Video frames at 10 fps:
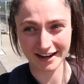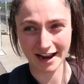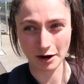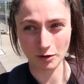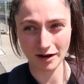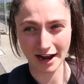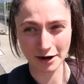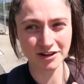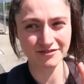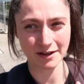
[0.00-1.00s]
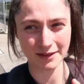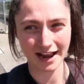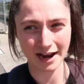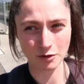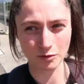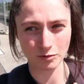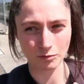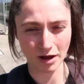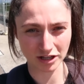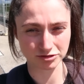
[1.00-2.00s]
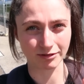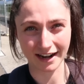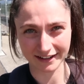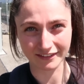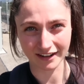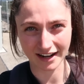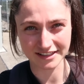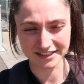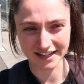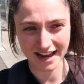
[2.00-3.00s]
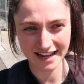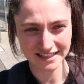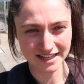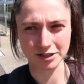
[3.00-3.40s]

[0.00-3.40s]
Now, I only found that out whilst riding the line today,